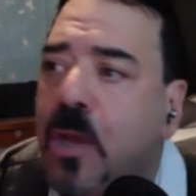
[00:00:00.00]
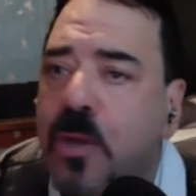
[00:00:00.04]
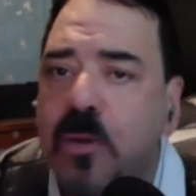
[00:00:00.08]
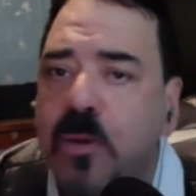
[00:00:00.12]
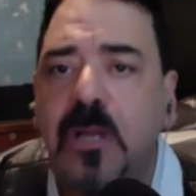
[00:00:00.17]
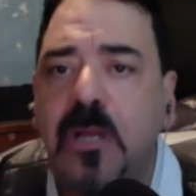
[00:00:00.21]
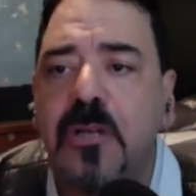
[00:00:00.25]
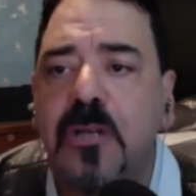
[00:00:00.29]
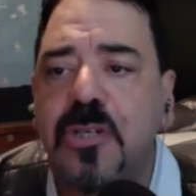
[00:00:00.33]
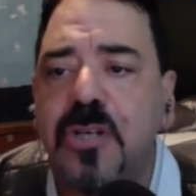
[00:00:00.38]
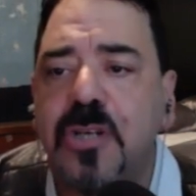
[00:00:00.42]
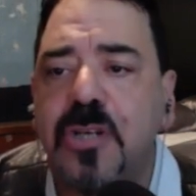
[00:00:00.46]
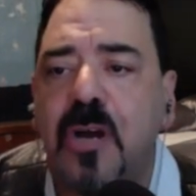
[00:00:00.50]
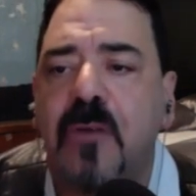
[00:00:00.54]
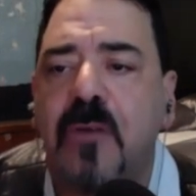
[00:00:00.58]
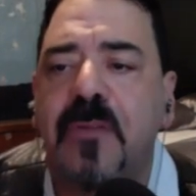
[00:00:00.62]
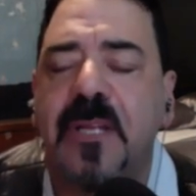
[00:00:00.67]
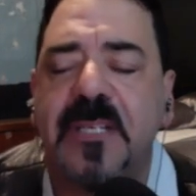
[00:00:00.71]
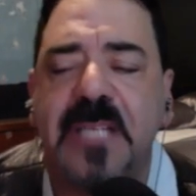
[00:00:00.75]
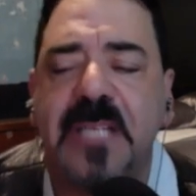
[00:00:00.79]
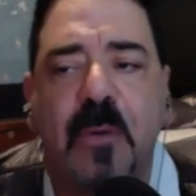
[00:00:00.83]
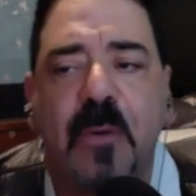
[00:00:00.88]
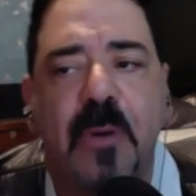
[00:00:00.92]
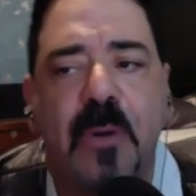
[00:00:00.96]
You can show
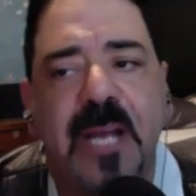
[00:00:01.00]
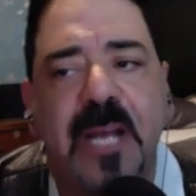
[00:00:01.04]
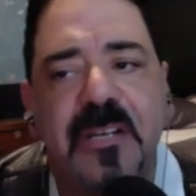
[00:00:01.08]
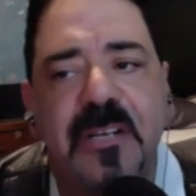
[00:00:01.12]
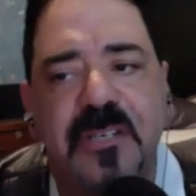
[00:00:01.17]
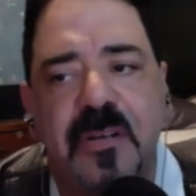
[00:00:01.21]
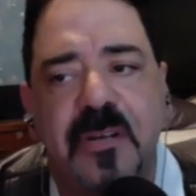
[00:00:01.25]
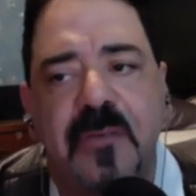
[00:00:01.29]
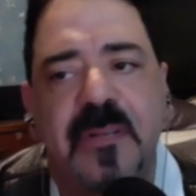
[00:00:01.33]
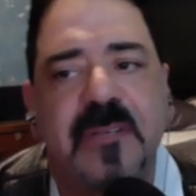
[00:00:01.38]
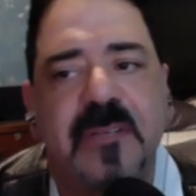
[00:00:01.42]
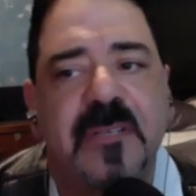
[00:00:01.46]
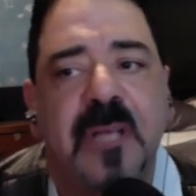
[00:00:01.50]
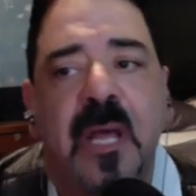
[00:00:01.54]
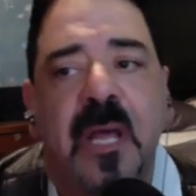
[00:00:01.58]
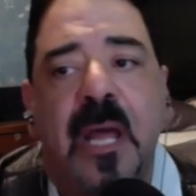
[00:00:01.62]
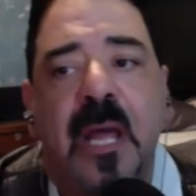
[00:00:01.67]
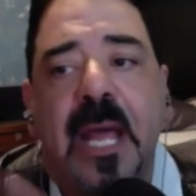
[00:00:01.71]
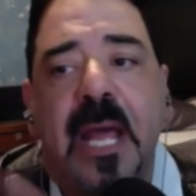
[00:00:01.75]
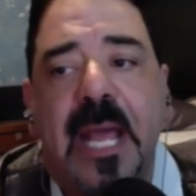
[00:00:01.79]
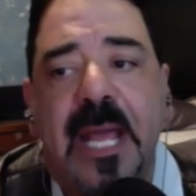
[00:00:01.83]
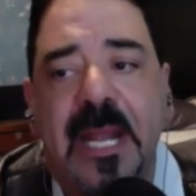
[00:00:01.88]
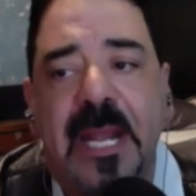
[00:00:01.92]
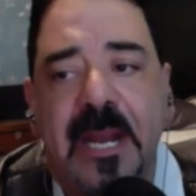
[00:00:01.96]
this. Now, when I show this
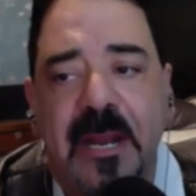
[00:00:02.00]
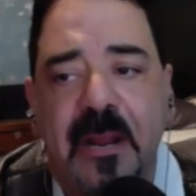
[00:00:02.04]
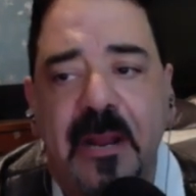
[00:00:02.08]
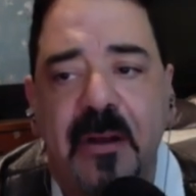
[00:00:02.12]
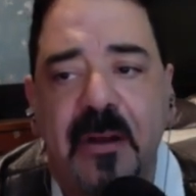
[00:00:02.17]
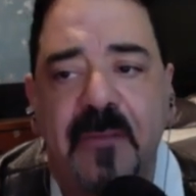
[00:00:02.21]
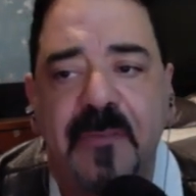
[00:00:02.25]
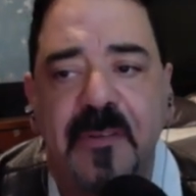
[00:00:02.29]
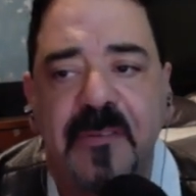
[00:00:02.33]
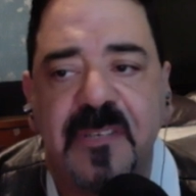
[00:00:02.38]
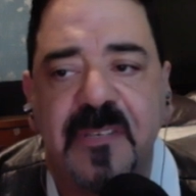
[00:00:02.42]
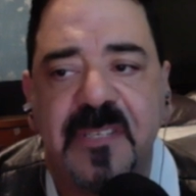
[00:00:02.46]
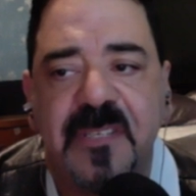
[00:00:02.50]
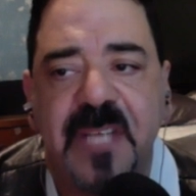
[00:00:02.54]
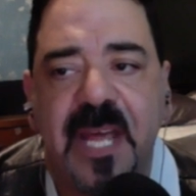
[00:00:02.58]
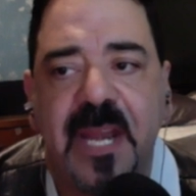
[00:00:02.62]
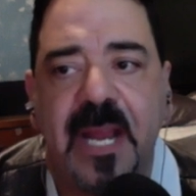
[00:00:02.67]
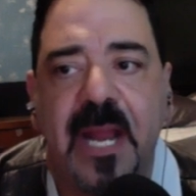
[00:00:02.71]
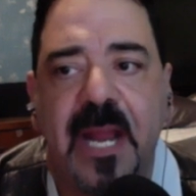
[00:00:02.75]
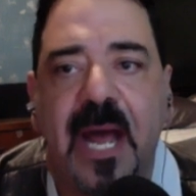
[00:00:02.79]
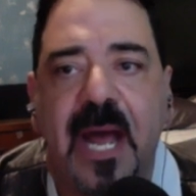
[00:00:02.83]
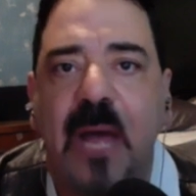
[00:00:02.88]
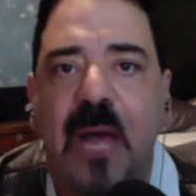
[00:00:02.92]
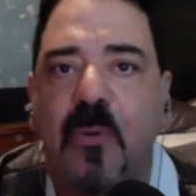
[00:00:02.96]
in an interview
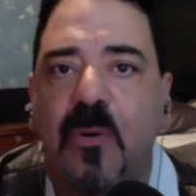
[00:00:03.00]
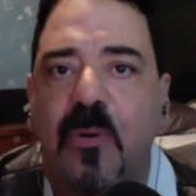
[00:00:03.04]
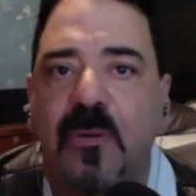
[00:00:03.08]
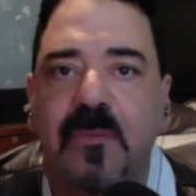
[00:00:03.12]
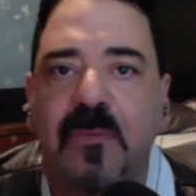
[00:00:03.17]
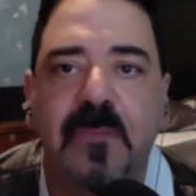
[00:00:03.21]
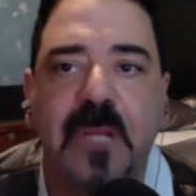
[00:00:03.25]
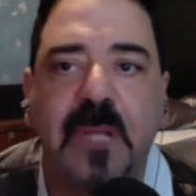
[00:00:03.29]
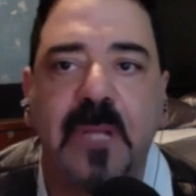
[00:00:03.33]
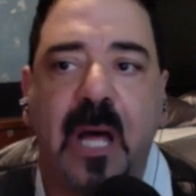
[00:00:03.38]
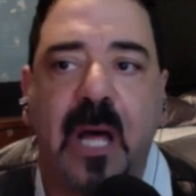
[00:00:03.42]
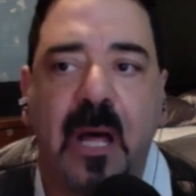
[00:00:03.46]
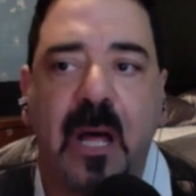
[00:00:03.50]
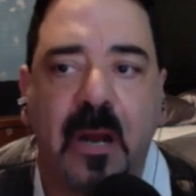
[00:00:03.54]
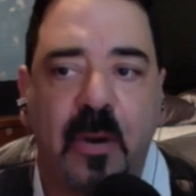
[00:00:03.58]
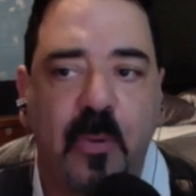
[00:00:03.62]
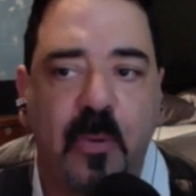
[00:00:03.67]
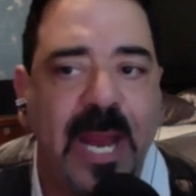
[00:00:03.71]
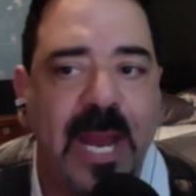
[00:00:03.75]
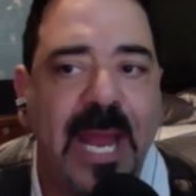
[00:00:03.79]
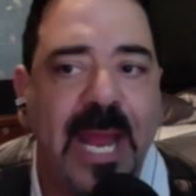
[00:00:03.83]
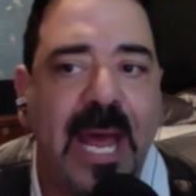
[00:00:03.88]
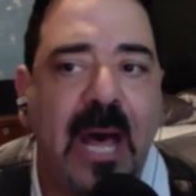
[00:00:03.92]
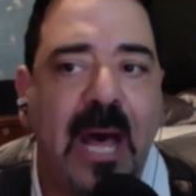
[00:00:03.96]
setting, I will
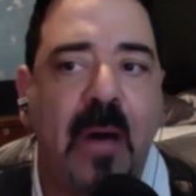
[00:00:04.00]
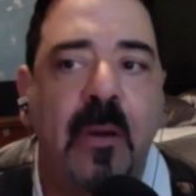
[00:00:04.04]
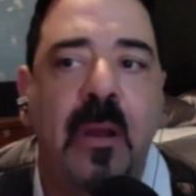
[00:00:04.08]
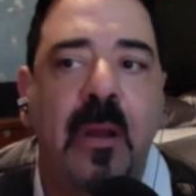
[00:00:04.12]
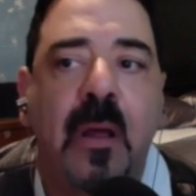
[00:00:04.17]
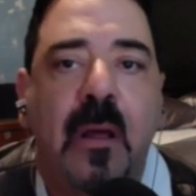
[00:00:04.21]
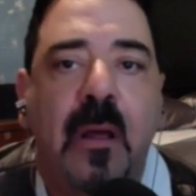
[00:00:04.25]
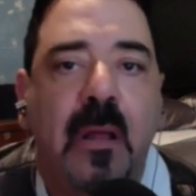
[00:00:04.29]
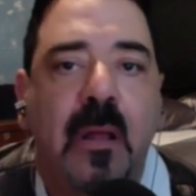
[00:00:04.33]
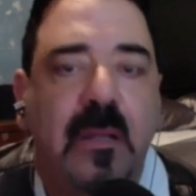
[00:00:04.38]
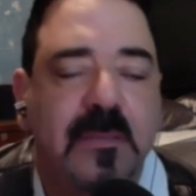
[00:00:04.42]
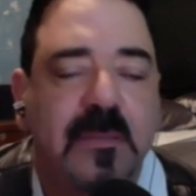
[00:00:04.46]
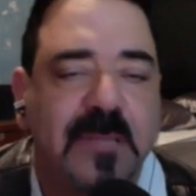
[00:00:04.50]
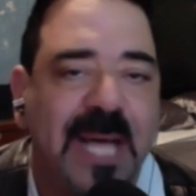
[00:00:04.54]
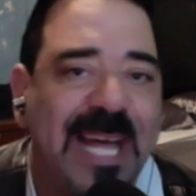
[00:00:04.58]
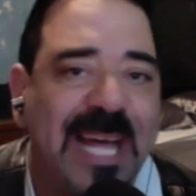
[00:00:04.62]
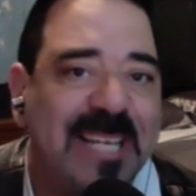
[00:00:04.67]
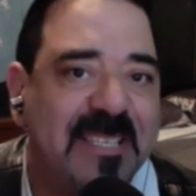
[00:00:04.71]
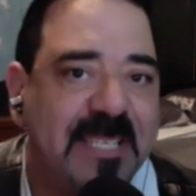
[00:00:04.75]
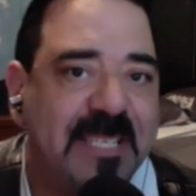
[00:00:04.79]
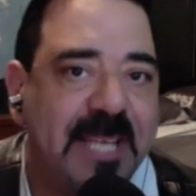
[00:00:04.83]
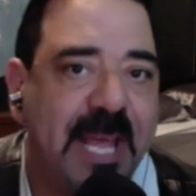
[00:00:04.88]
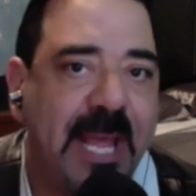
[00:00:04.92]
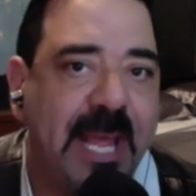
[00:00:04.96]
gray out
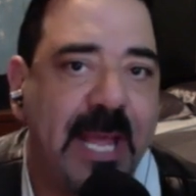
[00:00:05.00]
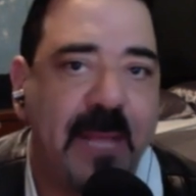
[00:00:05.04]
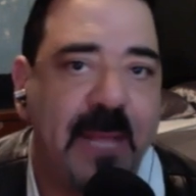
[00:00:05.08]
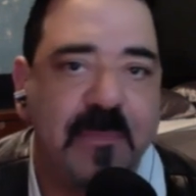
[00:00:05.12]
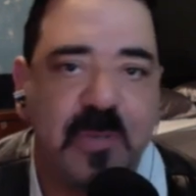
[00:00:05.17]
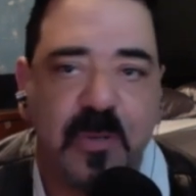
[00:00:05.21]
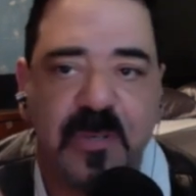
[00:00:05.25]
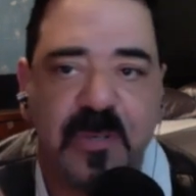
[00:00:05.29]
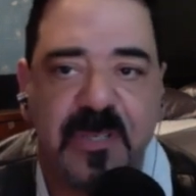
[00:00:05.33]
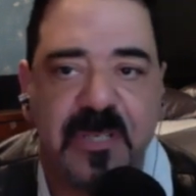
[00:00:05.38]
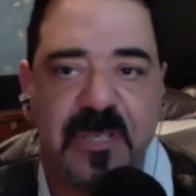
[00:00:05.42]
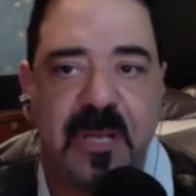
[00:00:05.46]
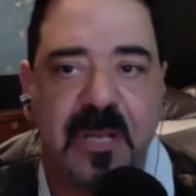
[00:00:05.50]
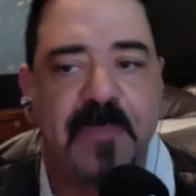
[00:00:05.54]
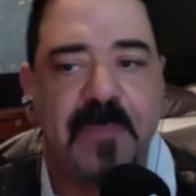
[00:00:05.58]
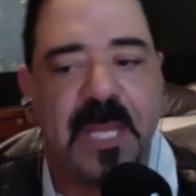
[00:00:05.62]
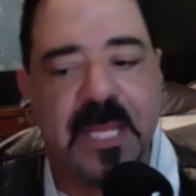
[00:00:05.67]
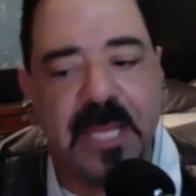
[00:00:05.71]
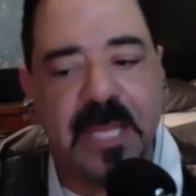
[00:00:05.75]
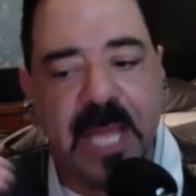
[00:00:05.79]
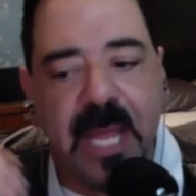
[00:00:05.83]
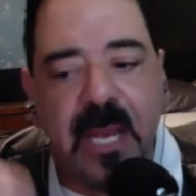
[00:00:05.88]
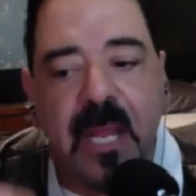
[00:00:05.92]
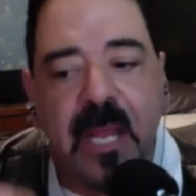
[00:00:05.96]
last names or
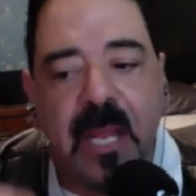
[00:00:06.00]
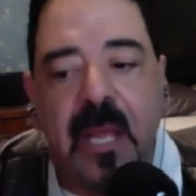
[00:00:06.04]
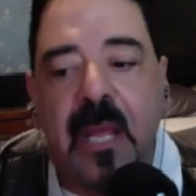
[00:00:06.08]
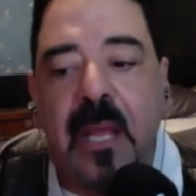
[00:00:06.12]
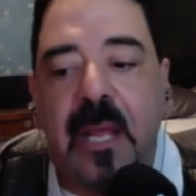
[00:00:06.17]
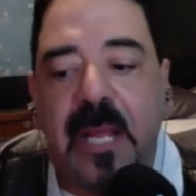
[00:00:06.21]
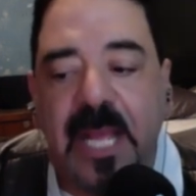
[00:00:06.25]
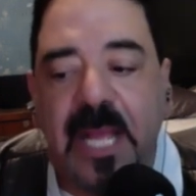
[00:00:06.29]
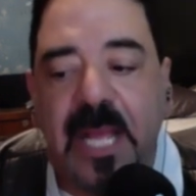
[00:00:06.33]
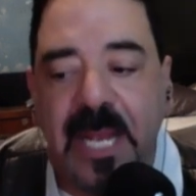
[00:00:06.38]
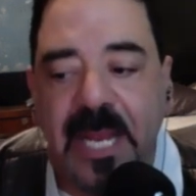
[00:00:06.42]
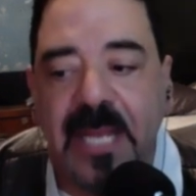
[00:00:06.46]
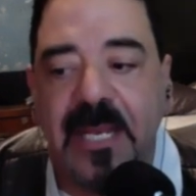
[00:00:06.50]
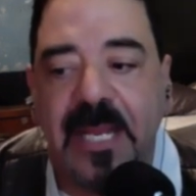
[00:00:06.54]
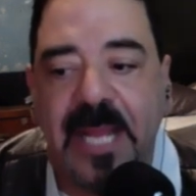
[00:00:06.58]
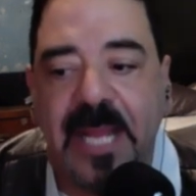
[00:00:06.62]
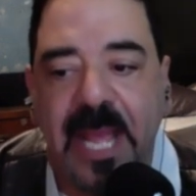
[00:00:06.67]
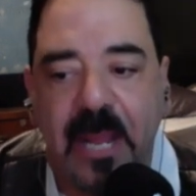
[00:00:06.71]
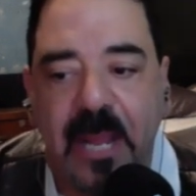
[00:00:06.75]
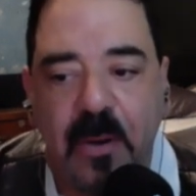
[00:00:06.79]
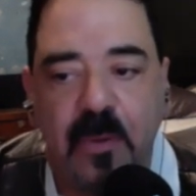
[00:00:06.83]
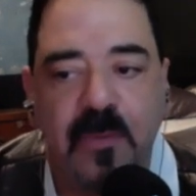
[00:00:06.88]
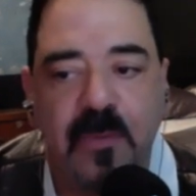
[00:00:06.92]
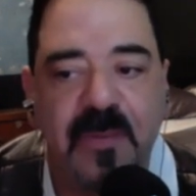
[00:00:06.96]
something that can
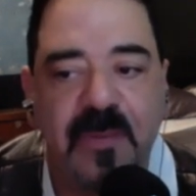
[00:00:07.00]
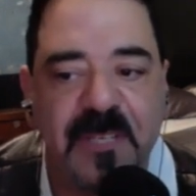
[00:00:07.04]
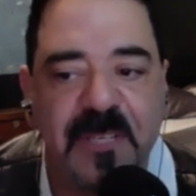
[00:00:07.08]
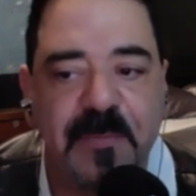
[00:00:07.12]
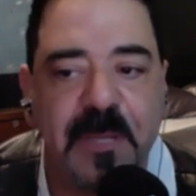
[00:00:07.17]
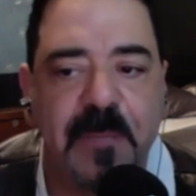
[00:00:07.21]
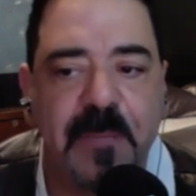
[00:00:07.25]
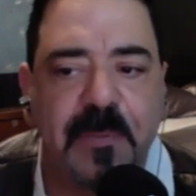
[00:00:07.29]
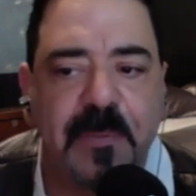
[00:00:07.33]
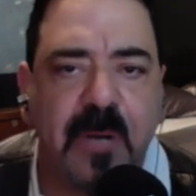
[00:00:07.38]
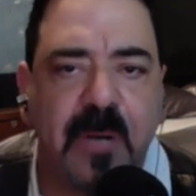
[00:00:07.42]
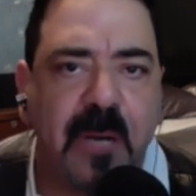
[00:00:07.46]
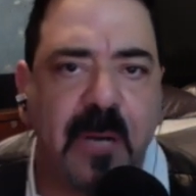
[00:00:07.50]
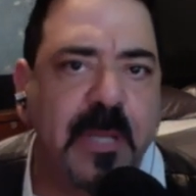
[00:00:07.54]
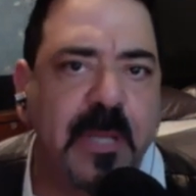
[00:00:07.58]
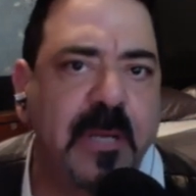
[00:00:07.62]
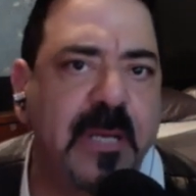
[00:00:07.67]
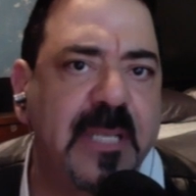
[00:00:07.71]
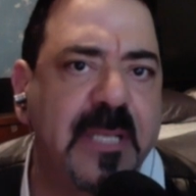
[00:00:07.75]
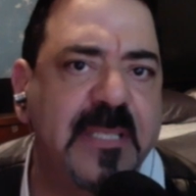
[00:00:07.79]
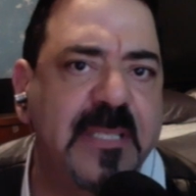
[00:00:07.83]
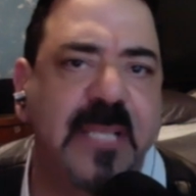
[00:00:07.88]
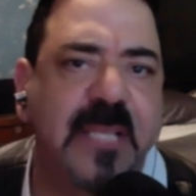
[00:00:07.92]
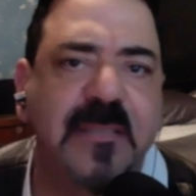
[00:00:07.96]
indicate who these people are. But
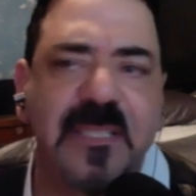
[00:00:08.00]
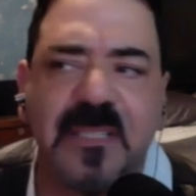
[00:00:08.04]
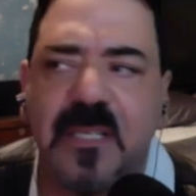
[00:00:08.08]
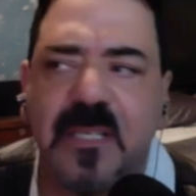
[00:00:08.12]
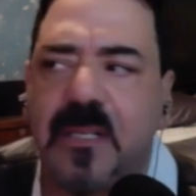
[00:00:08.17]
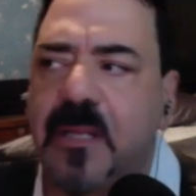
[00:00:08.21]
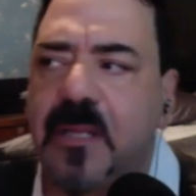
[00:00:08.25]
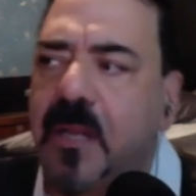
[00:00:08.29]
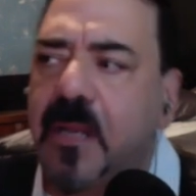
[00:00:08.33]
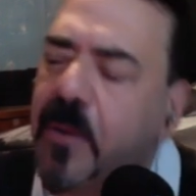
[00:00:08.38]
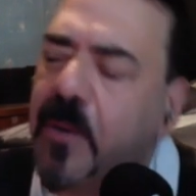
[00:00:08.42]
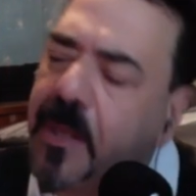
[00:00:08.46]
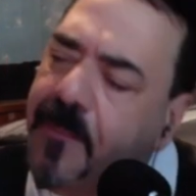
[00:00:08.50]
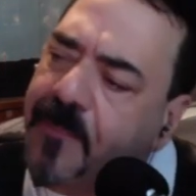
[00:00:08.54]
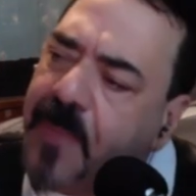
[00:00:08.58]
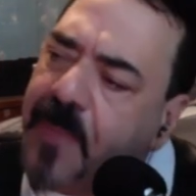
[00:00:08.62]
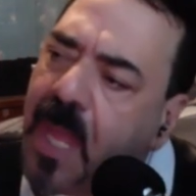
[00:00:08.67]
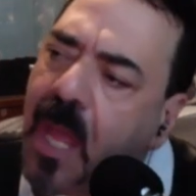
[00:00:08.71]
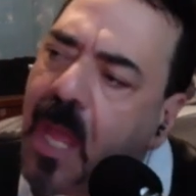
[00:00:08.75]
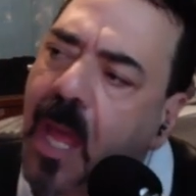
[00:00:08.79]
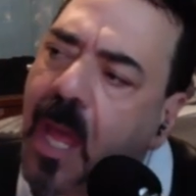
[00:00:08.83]
you can say, listen, you know what?